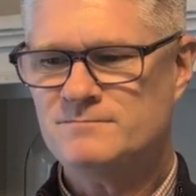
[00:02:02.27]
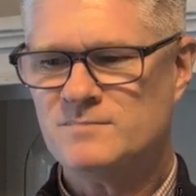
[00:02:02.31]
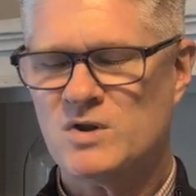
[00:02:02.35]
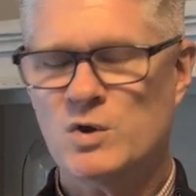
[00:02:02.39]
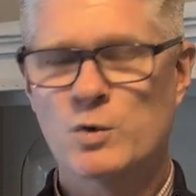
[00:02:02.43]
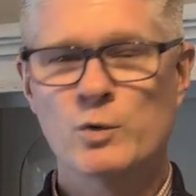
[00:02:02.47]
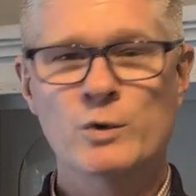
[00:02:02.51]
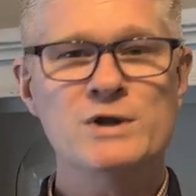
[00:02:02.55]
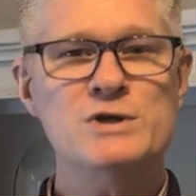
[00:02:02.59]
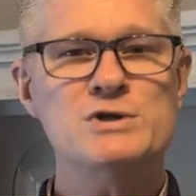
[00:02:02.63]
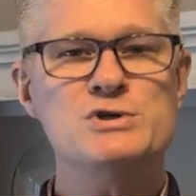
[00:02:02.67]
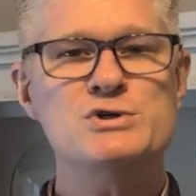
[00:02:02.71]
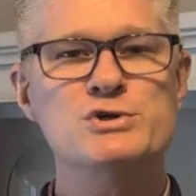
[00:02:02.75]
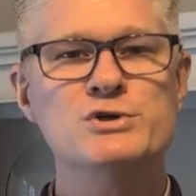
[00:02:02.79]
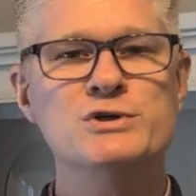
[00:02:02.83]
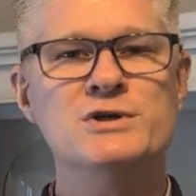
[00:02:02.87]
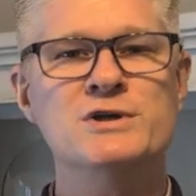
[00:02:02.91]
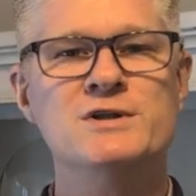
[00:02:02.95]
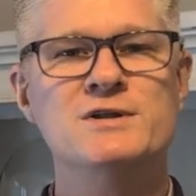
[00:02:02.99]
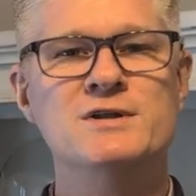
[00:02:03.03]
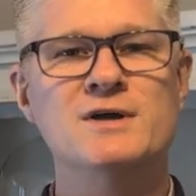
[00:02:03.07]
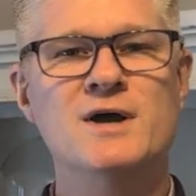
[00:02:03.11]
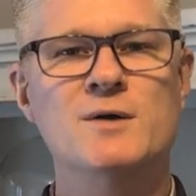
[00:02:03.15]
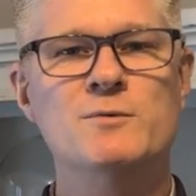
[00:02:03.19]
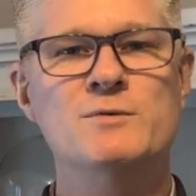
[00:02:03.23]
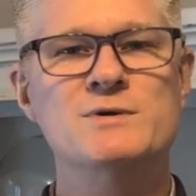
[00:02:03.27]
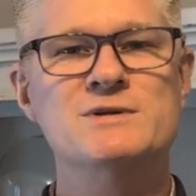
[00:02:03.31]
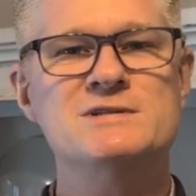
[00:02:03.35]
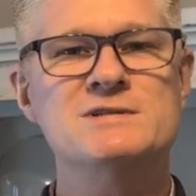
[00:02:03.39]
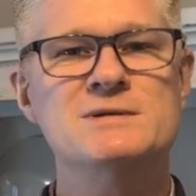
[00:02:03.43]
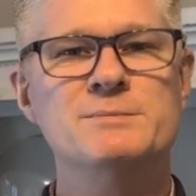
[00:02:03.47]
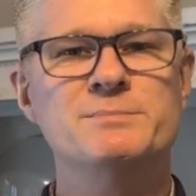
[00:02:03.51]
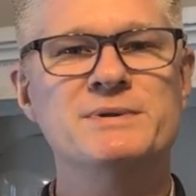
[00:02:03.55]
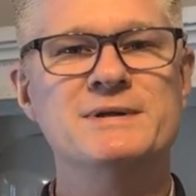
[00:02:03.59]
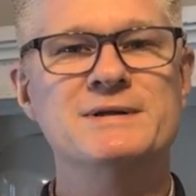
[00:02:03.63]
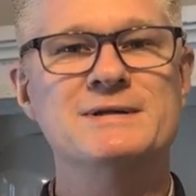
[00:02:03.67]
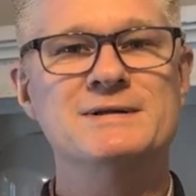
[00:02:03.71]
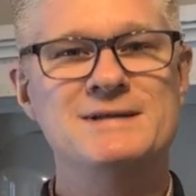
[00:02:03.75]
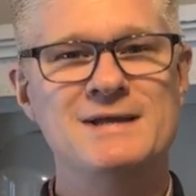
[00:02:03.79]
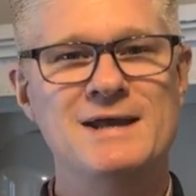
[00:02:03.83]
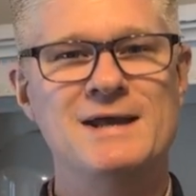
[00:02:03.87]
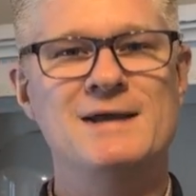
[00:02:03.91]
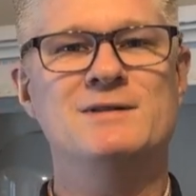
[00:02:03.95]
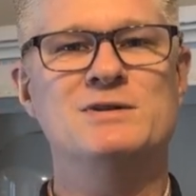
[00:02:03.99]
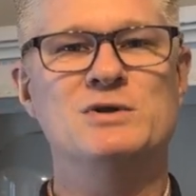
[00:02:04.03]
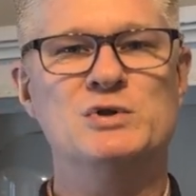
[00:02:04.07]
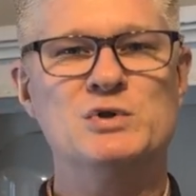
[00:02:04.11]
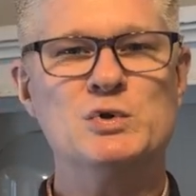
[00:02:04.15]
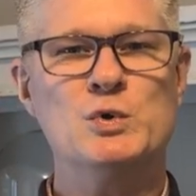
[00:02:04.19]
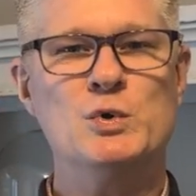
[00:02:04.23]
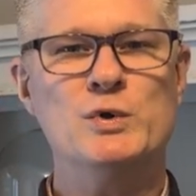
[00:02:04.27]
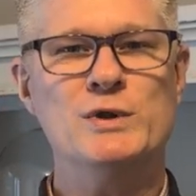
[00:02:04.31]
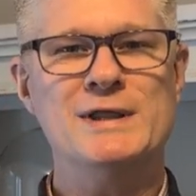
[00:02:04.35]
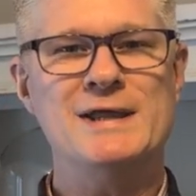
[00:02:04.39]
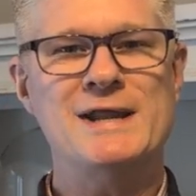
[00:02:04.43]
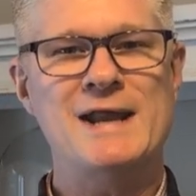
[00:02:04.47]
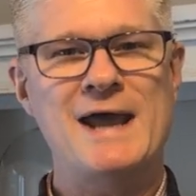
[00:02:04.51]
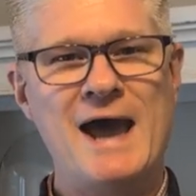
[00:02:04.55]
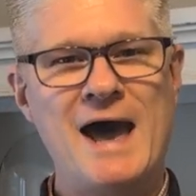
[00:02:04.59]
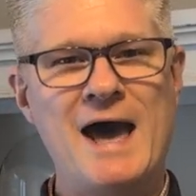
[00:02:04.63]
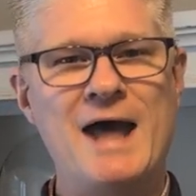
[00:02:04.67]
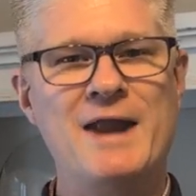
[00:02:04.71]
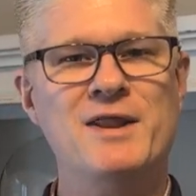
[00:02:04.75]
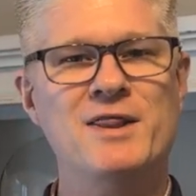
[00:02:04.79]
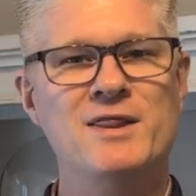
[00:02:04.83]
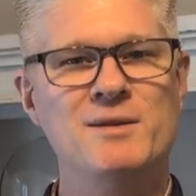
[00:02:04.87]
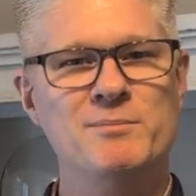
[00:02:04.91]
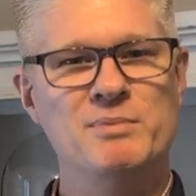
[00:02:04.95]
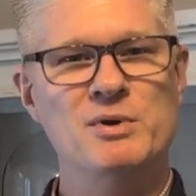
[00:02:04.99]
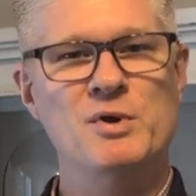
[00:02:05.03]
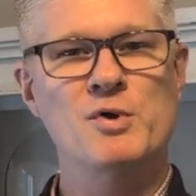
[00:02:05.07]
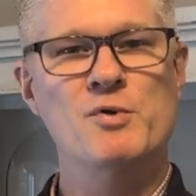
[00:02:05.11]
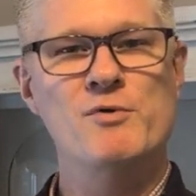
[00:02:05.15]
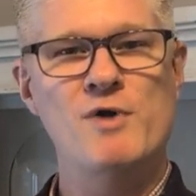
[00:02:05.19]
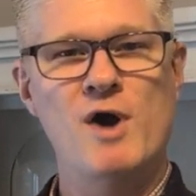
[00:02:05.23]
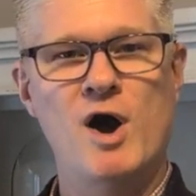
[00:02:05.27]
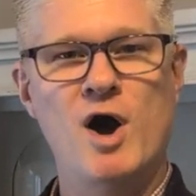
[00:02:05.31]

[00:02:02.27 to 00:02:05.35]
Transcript: what I should have done was simply take the toilet out of the boat